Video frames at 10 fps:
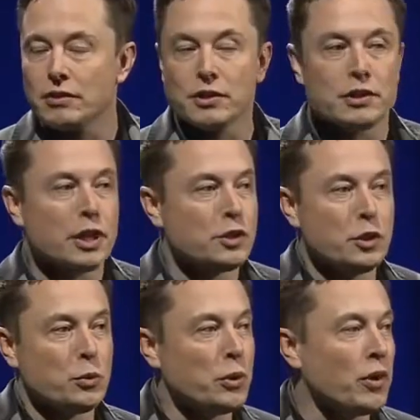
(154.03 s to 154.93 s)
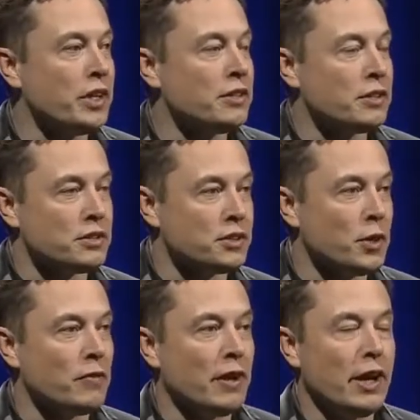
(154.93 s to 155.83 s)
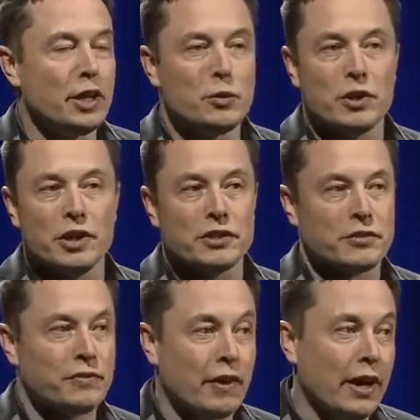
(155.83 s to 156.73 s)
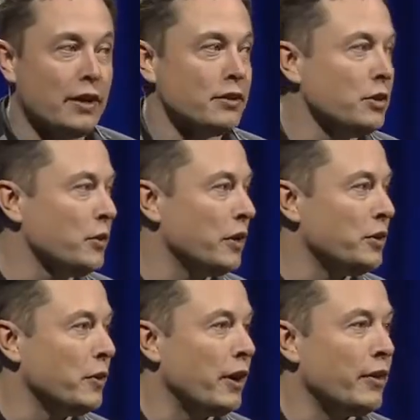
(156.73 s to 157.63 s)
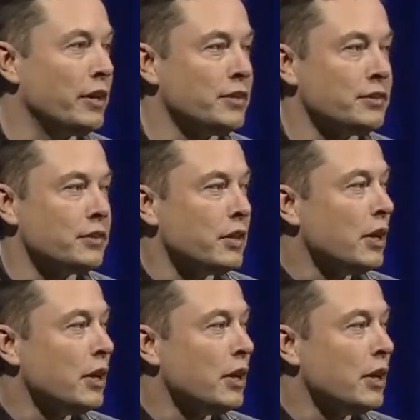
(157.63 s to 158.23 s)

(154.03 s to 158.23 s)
So it's, it's, you, you won't need to disturb land, you won't need to find new, new areas.